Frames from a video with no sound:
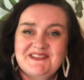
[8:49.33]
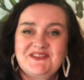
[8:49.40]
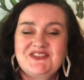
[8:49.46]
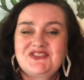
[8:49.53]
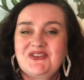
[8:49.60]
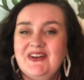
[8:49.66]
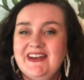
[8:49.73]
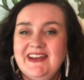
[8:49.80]

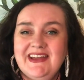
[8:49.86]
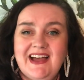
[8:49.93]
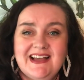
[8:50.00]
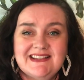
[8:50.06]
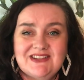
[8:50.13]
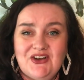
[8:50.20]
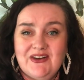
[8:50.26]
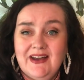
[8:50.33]
Joining
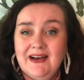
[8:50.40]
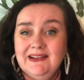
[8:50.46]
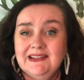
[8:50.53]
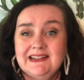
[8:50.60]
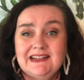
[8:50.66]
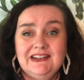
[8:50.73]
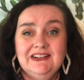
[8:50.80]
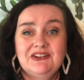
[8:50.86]
us on our
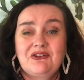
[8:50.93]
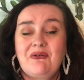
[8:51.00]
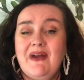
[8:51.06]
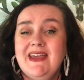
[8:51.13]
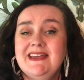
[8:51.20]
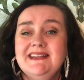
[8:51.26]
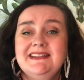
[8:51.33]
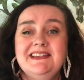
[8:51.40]
little
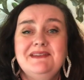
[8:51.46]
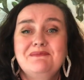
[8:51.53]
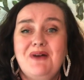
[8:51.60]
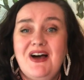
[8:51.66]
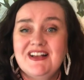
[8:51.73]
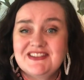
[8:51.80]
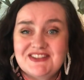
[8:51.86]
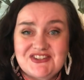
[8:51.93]
crazy
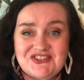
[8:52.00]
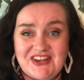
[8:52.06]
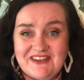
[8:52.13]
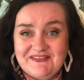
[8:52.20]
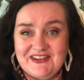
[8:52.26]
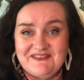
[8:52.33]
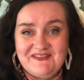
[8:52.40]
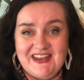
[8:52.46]
MasterChef
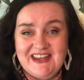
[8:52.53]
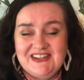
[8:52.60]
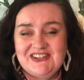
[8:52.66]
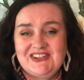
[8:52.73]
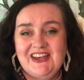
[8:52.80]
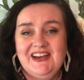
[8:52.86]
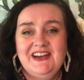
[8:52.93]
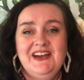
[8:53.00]

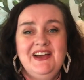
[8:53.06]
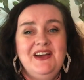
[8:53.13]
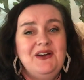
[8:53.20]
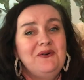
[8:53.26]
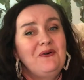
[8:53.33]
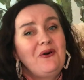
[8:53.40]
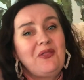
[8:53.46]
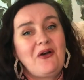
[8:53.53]
adventure.
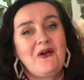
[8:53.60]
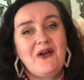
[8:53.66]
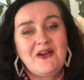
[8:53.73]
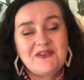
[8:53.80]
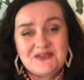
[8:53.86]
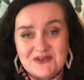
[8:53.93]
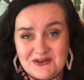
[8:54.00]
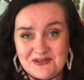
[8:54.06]
Although,
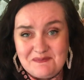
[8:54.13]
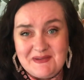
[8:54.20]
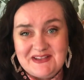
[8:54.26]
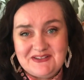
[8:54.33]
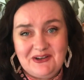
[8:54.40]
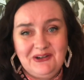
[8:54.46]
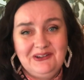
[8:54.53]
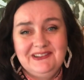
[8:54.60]
truth be
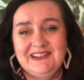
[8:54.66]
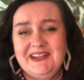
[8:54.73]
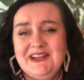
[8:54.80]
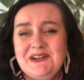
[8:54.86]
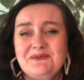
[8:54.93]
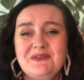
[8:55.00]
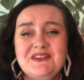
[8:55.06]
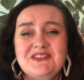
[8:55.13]
told,
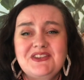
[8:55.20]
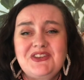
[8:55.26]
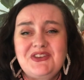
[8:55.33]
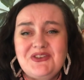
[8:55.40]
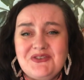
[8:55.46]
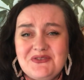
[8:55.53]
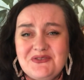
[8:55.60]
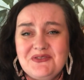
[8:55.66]
it was
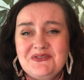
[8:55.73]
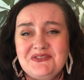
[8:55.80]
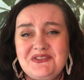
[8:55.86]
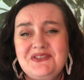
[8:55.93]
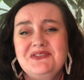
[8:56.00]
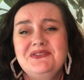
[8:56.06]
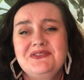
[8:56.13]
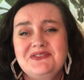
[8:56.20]
huge,
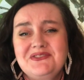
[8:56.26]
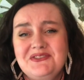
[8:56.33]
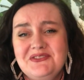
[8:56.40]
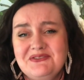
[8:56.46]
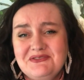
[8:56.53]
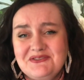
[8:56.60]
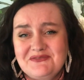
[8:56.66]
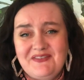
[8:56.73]
huge,
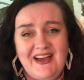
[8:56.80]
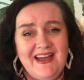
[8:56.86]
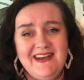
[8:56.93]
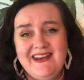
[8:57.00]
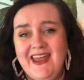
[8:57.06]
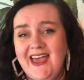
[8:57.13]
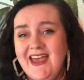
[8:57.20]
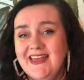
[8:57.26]
huge
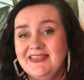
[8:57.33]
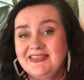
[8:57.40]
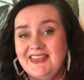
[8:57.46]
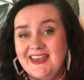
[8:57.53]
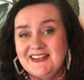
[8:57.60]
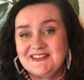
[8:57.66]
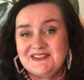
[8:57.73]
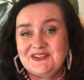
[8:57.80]
fun, and
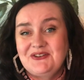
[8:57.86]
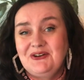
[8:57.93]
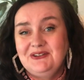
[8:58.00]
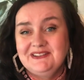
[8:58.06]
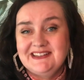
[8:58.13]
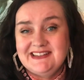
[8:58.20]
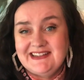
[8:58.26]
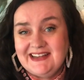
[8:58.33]
thanks to
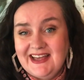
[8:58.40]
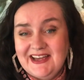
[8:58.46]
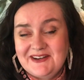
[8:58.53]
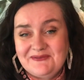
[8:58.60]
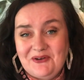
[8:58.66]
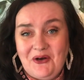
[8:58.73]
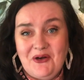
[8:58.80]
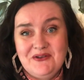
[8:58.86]
Golden Delight
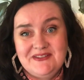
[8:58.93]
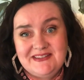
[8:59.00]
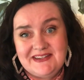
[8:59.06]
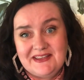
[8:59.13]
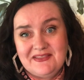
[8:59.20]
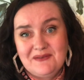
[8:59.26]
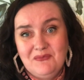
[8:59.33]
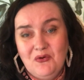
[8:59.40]
for
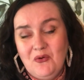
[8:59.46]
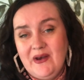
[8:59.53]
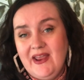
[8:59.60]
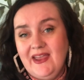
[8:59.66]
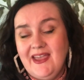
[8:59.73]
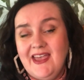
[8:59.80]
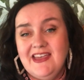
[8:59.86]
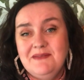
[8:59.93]
hosting the
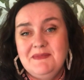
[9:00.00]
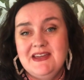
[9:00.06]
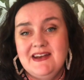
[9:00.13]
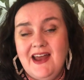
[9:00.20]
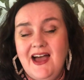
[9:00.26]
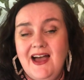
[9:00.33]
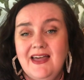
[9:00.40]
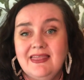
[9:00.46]
morning. Amy and
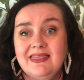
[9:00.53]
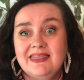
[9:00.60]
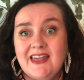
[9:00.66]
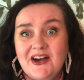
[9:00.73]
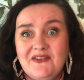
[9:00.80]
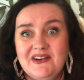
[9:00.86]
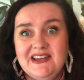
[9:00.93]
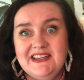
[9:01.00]
I
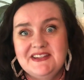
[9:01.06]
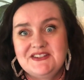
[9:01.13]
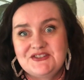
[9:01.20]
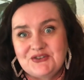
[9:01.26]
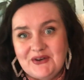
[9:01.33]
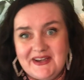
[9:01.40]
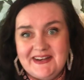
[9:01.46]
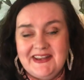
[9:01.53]
thoroughly
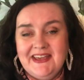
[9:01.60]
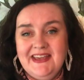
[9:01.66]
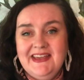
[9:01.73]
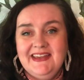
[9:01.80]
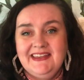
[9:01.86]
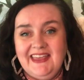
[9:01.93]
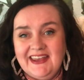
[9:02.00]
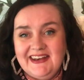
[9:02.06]
enjoyed
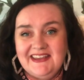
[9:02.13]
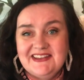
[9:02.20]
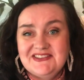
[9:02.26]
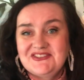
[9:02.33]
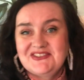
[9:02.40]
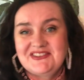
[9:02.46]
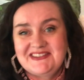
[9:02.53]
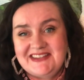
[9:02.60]
getting
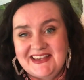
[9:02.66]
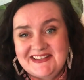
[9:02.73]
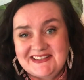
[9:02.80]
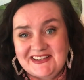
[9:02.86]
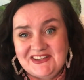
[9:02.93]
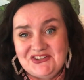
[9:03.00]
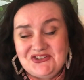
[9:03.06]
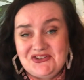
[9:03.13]
into the test
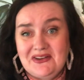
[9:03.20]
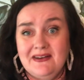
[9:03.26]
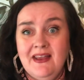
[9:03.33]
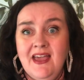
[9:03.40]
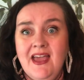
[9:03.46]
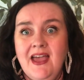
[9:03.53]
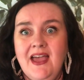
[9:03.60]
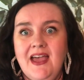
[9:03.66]
kitchen,
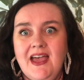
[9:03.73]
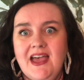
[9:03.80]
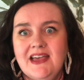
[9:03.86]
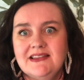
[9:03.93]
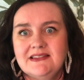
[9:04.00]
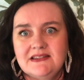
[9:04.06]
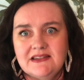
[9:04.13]
as